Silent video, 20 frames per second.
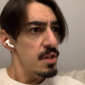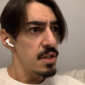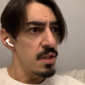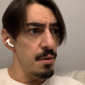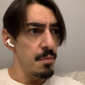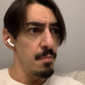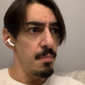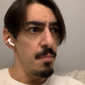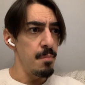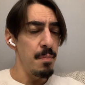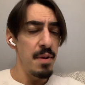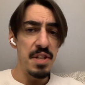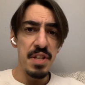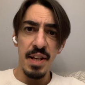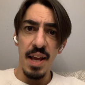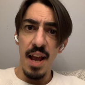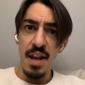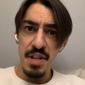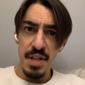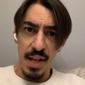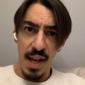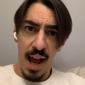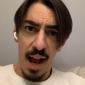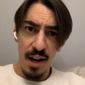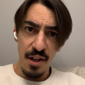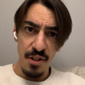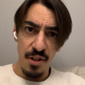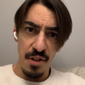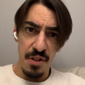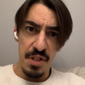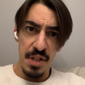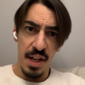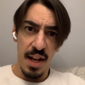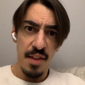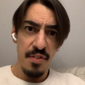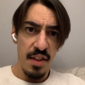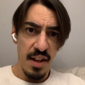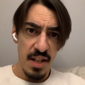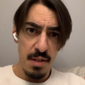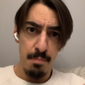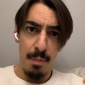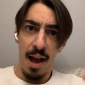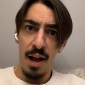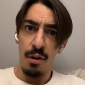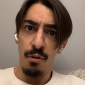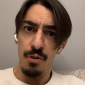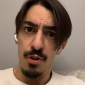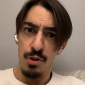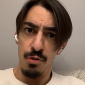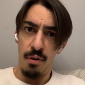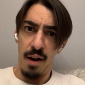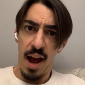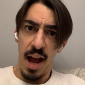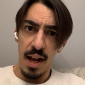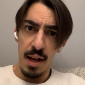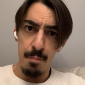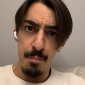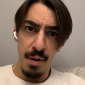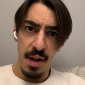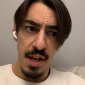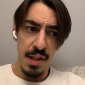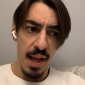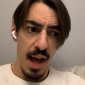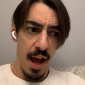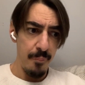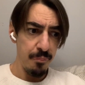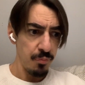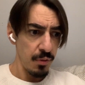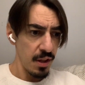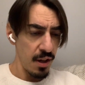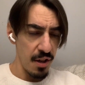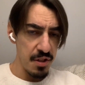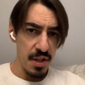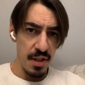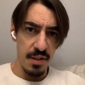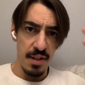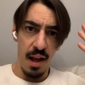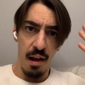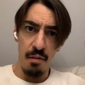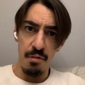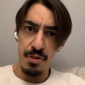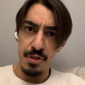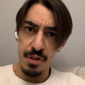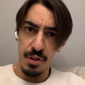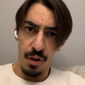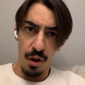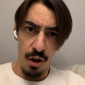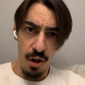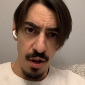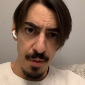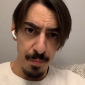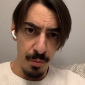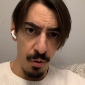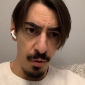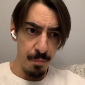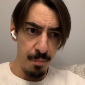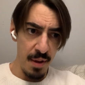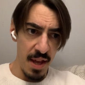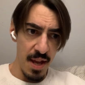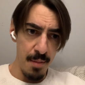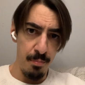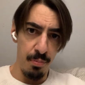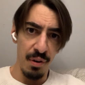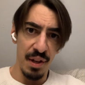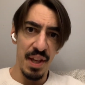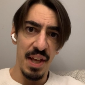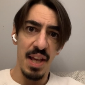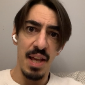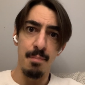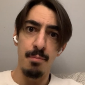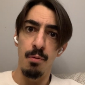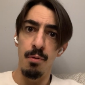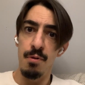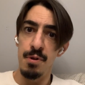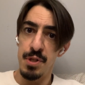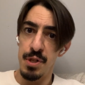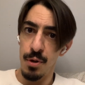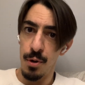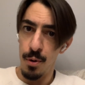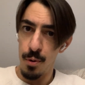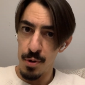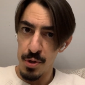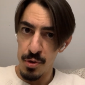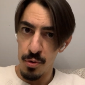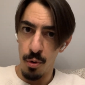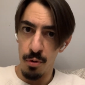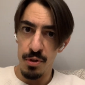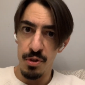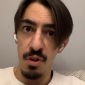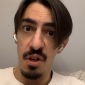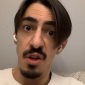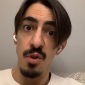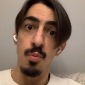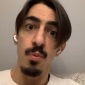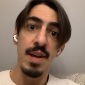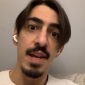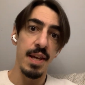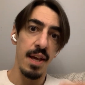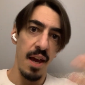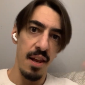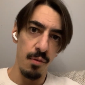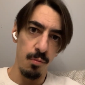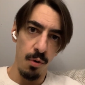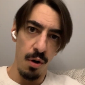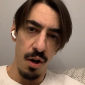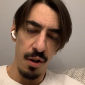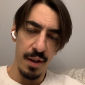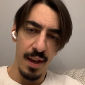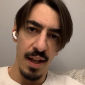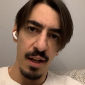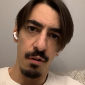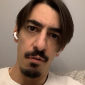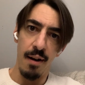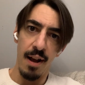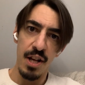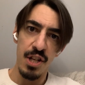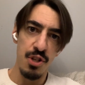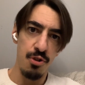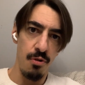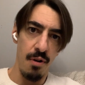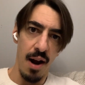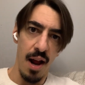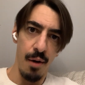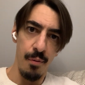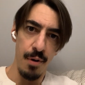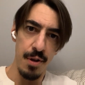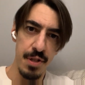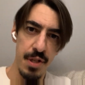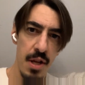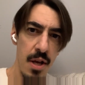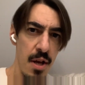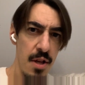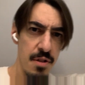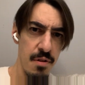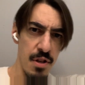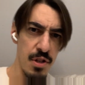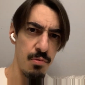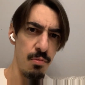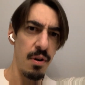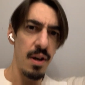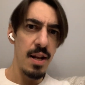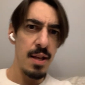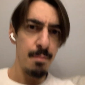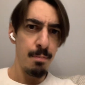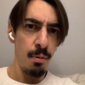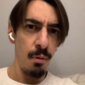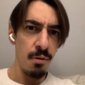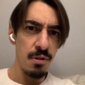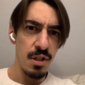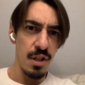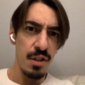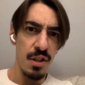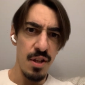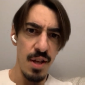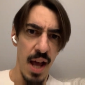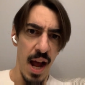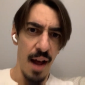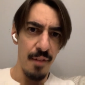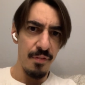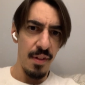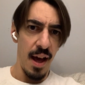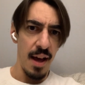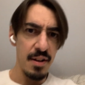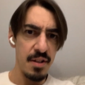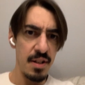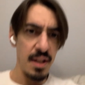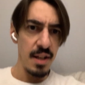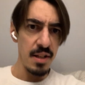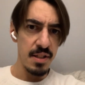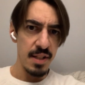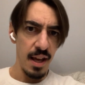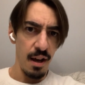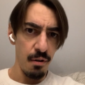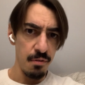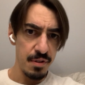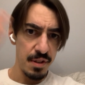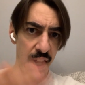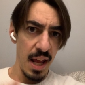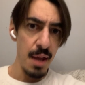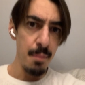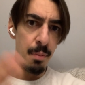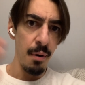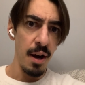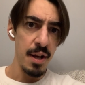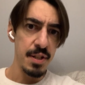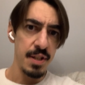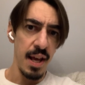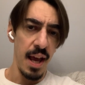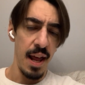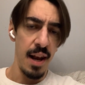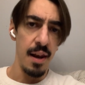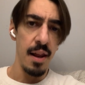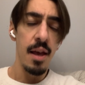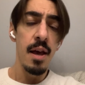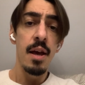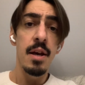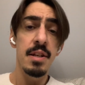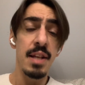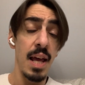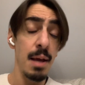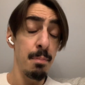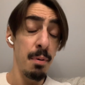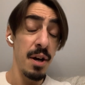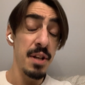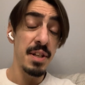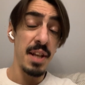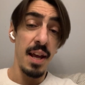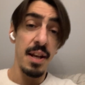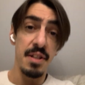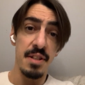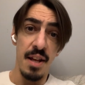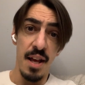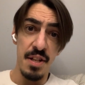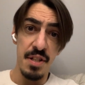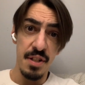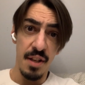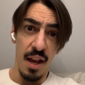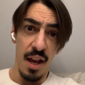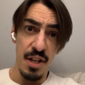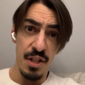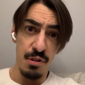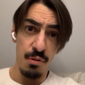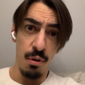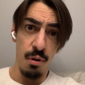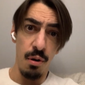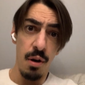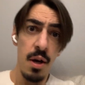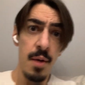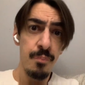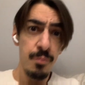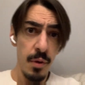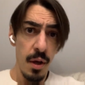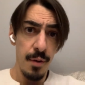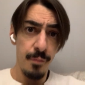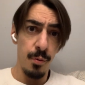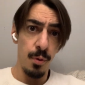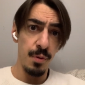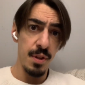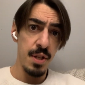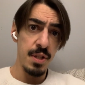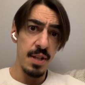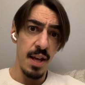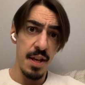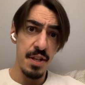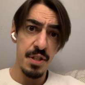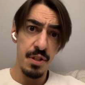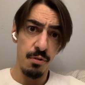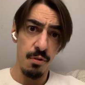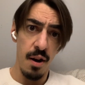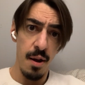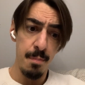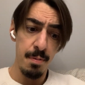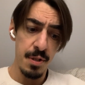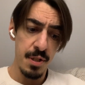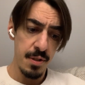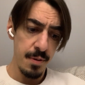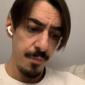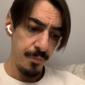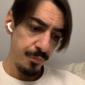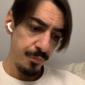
mitigating actions to get things back on track, be that cutting down scope, or be it bringing in more resource or doing weekend working or extra hours. So it's really important that you have that detailed day by day test schedule of all the test scripts.